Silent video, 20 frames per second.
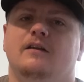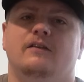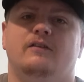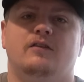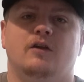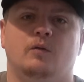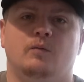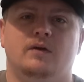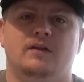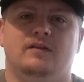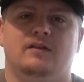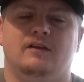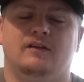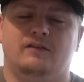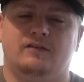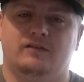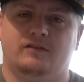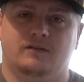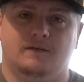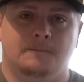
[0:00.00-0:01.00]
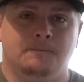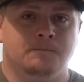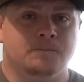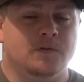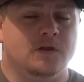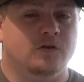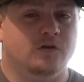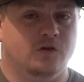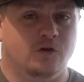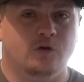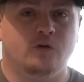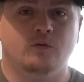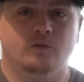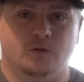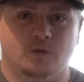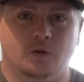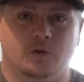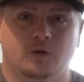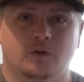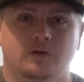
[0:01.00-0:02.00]
So with this new
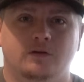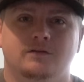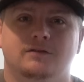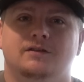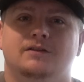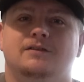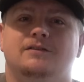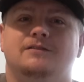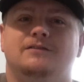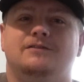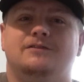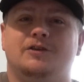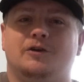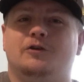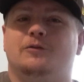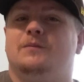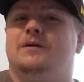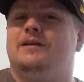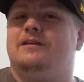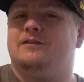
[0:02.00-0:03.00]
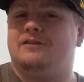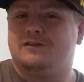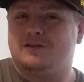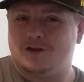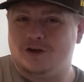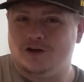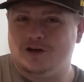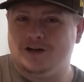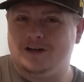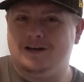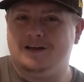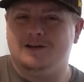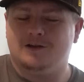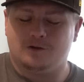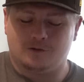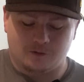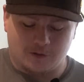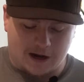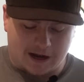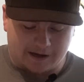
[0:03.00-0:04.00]
rule, dirt means good,
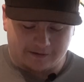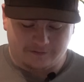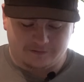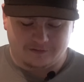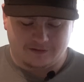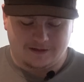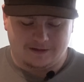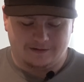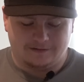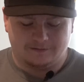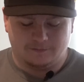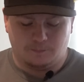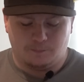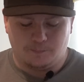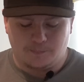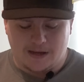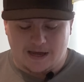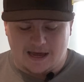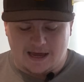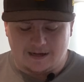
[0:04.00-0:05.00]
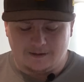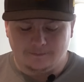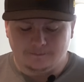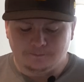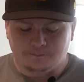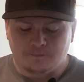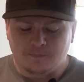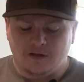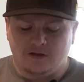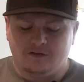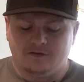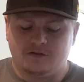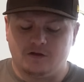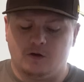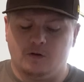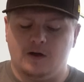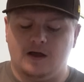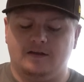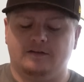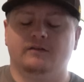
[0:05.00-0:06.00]
grass is bad.
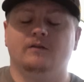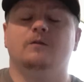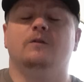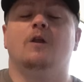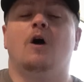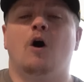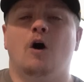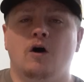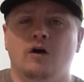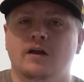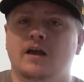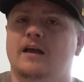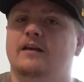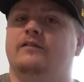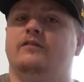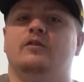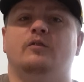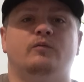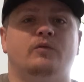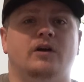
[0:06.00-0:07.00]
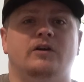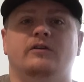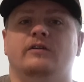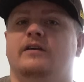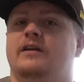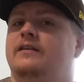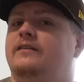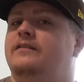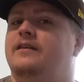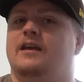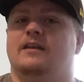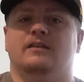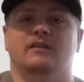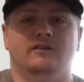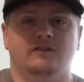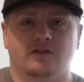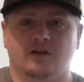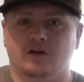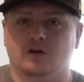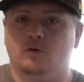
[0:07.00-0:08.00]
So as long as the runner is in the
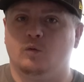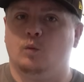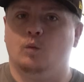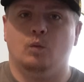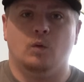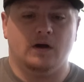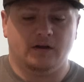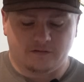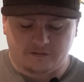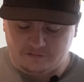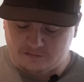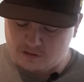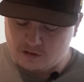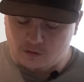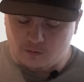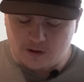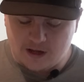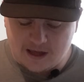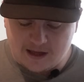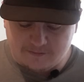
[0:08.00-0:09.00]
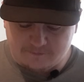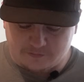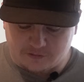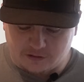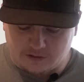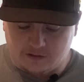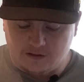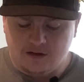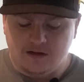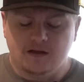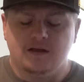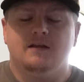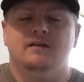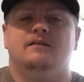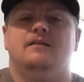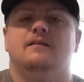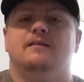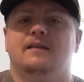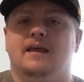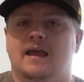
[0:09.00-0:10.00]
dirt whatsoever,
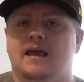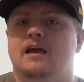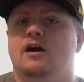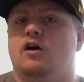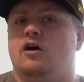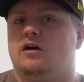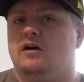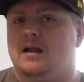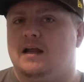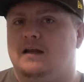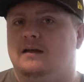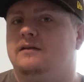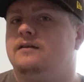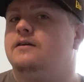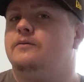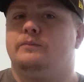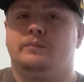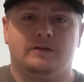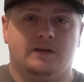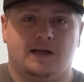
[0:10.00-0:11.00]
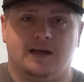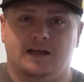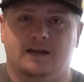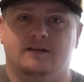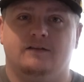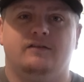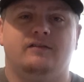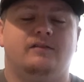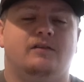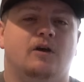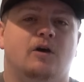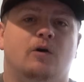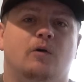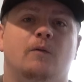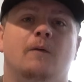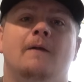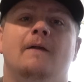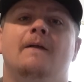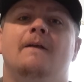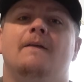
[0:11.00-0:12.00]
then they are in compliance.
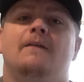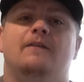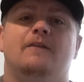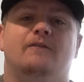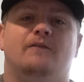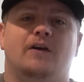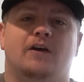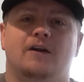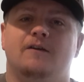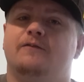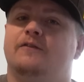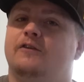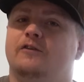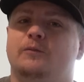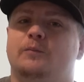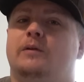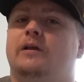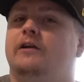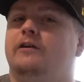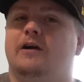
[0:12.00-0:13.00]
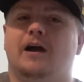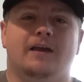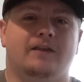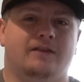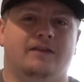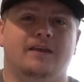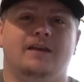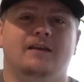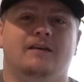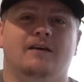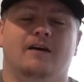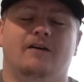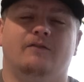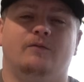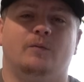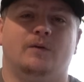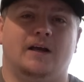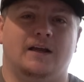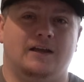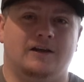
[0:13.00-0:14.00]
So the very first player I think of
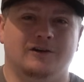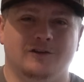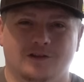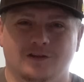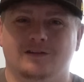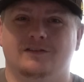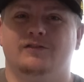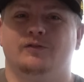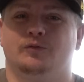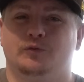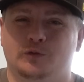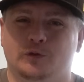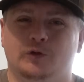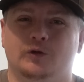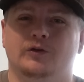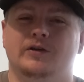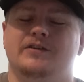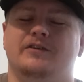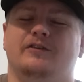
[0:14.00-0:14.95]
when I hear this rule